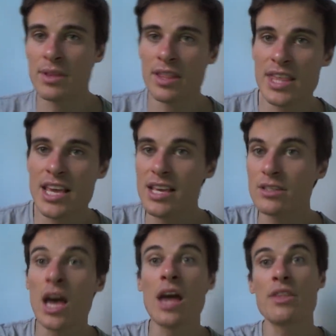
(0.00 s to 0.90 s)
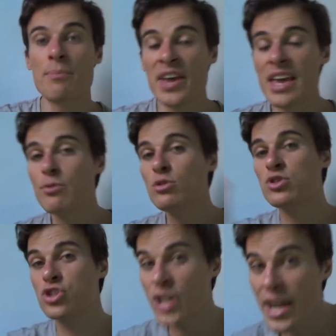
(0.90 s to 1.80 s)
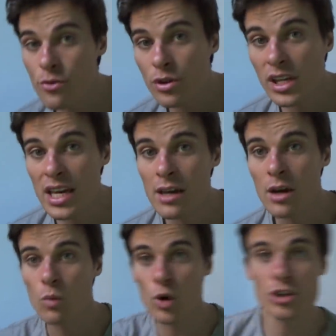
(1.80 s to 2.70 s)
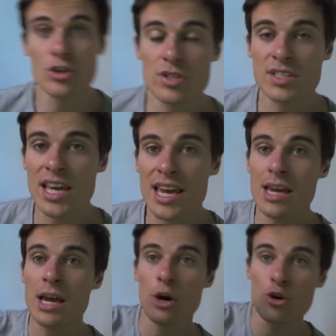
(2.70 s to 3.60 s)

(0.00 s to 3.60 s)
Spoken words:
But the thing is, the people generally, what you see,